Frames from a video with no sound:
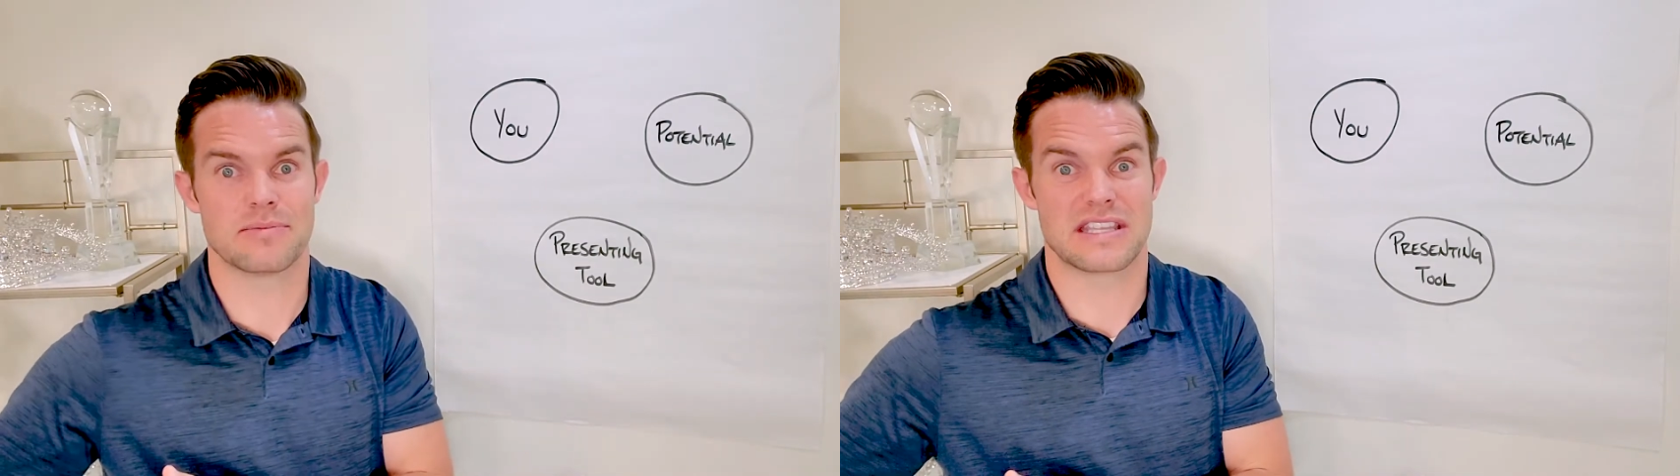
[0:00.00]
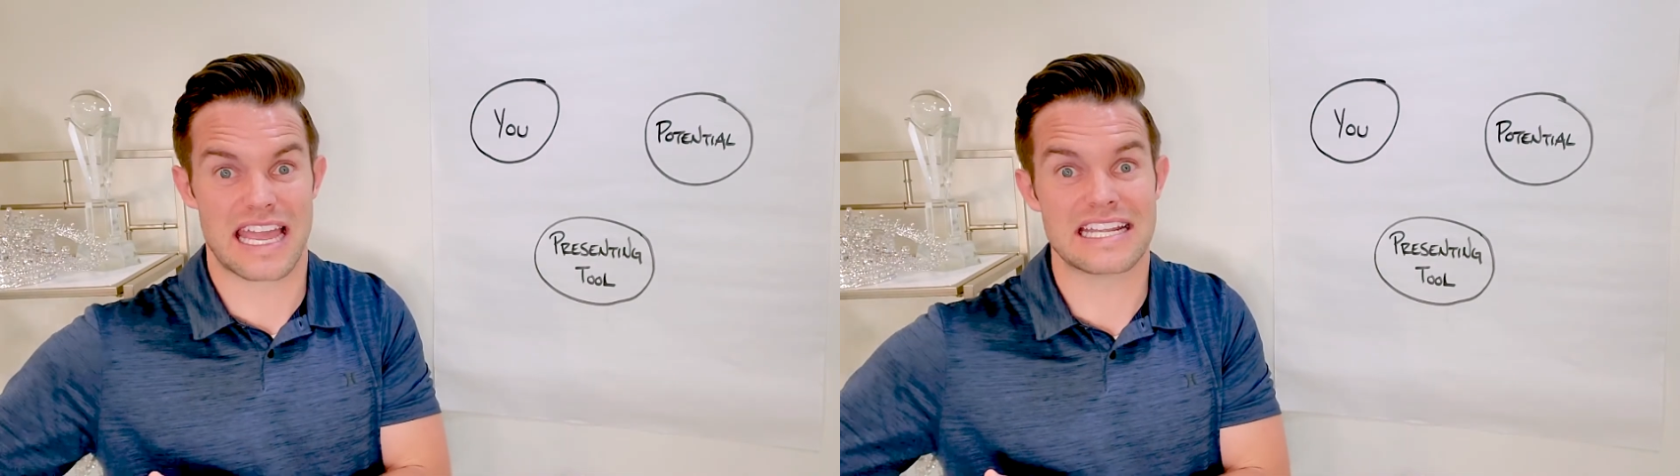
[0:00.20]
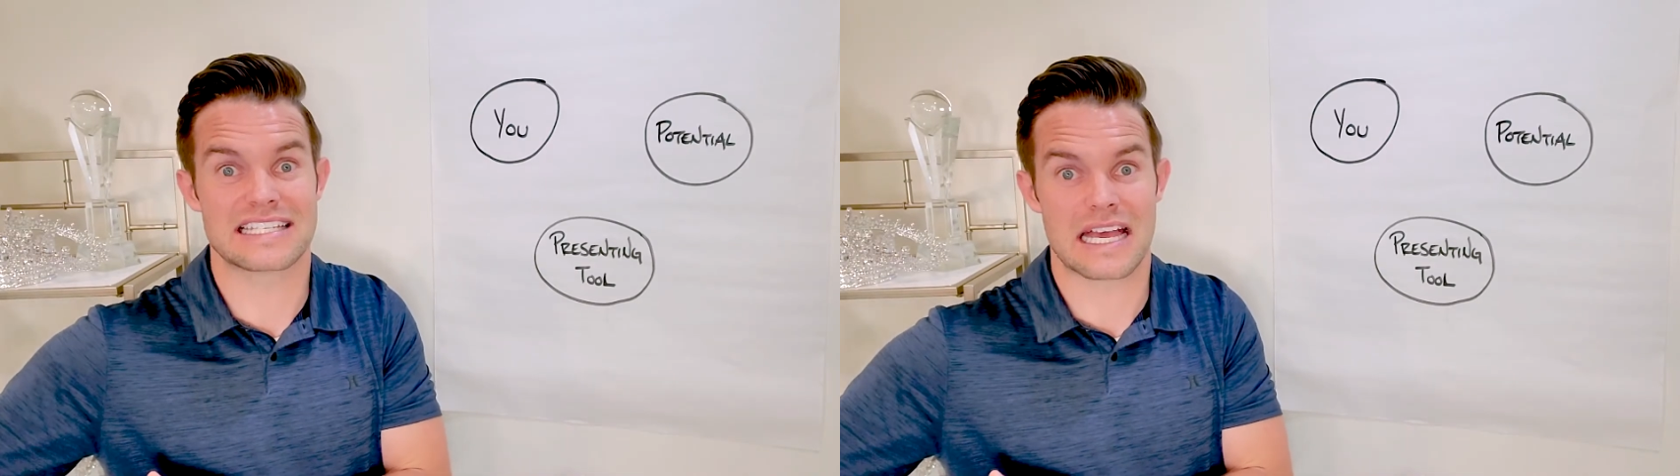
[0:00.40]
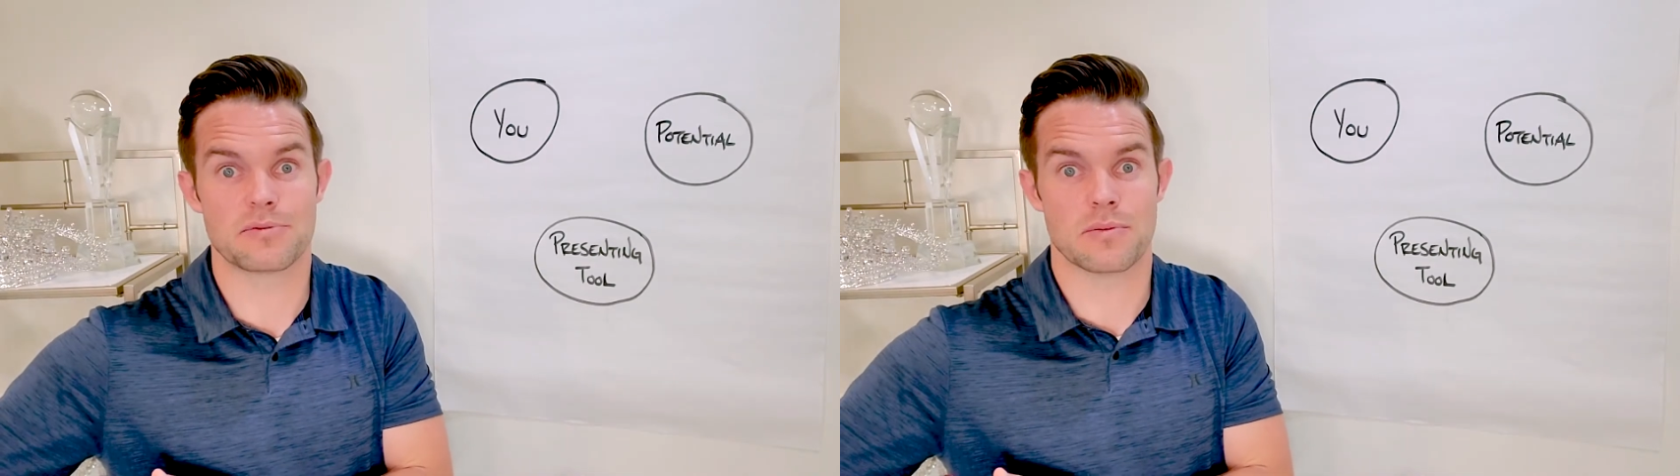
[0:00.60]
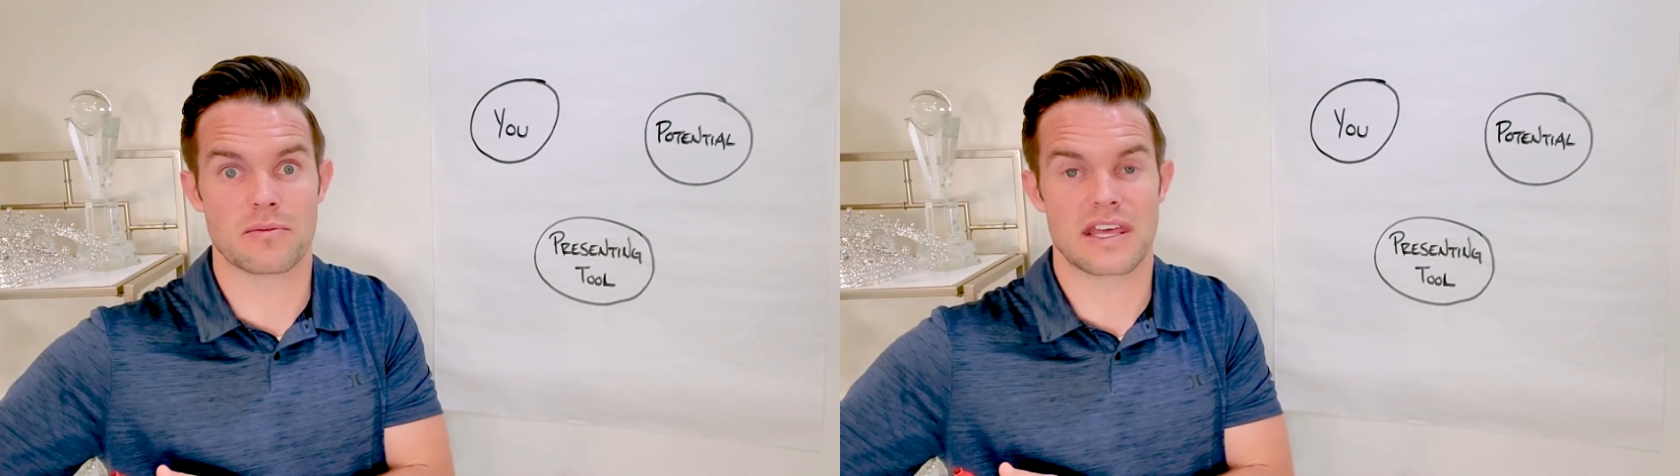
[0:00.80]
the 8 steps,
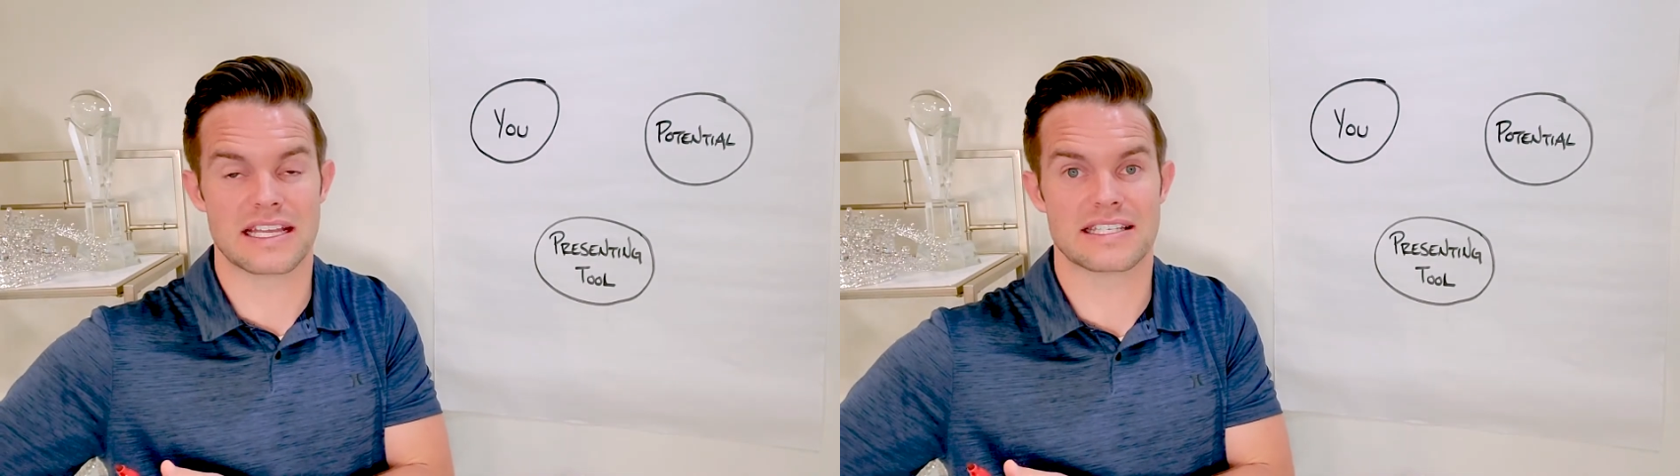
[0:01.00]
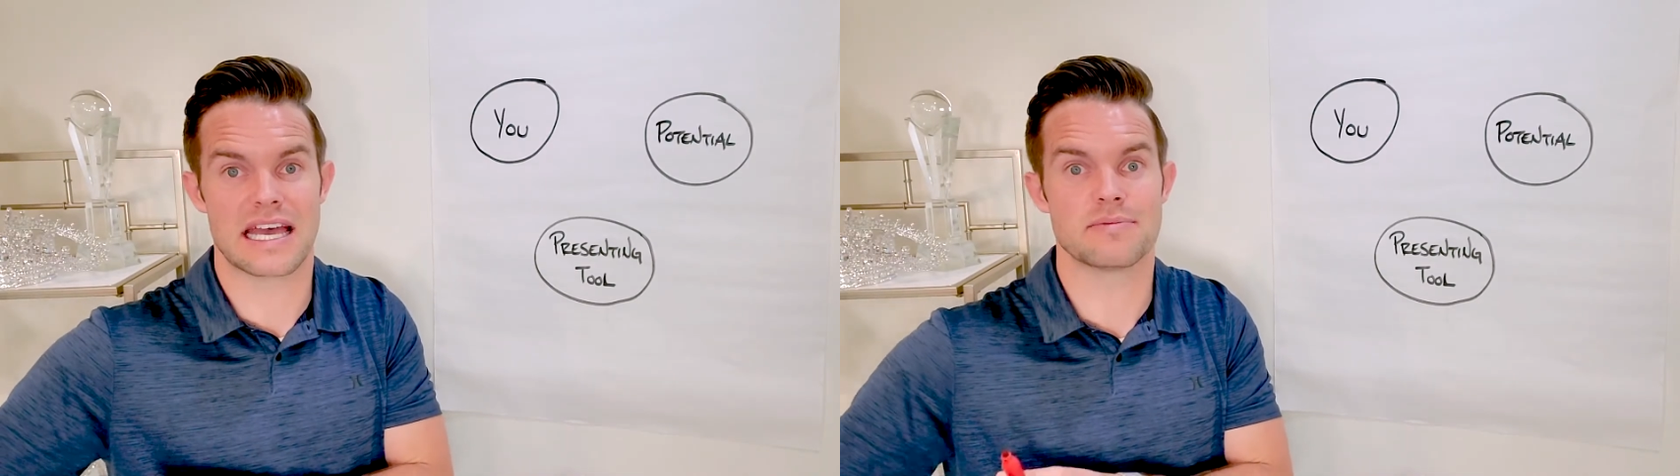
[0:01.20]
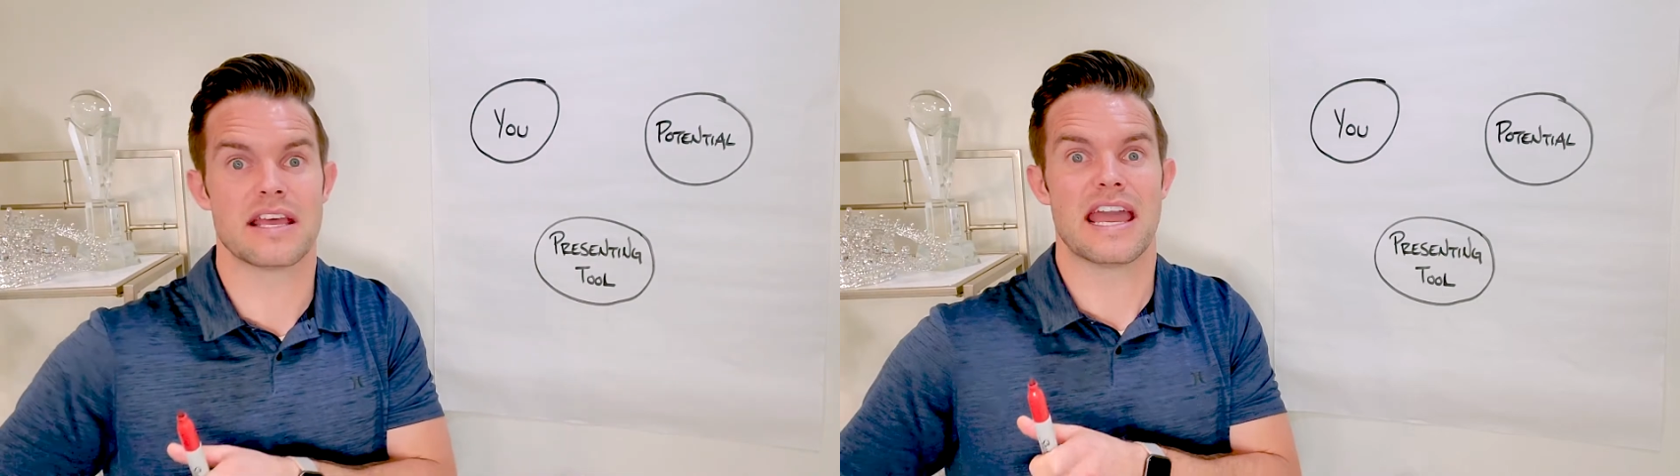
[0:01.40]
remember the 8 steps?